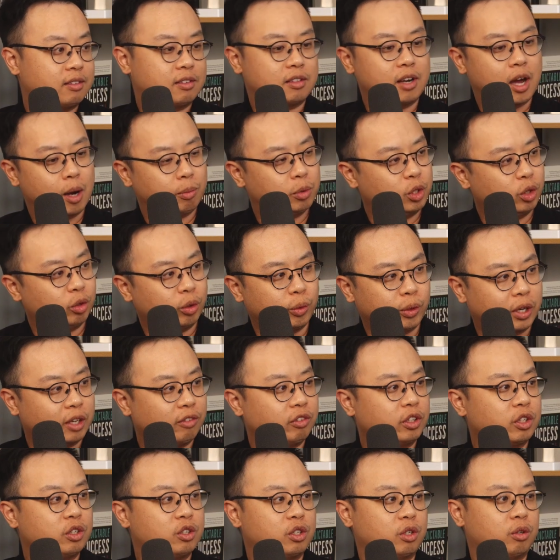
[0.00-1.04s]
Stop doing
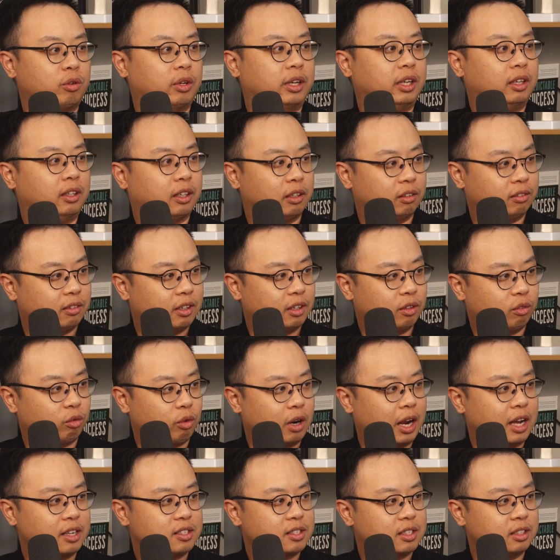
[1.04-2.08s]
whatever you're doing and
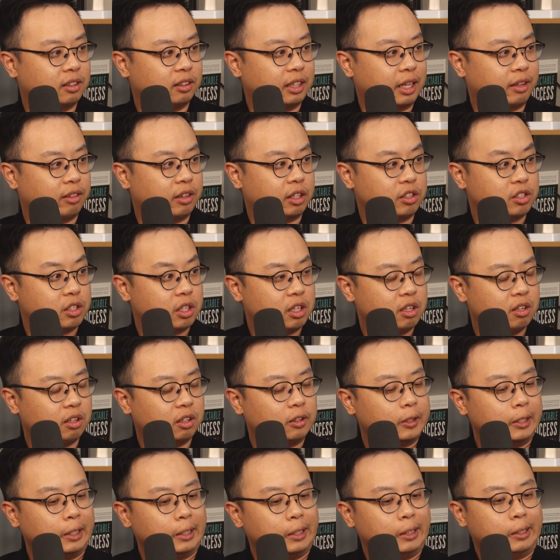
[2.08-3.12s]
rest and let things heal.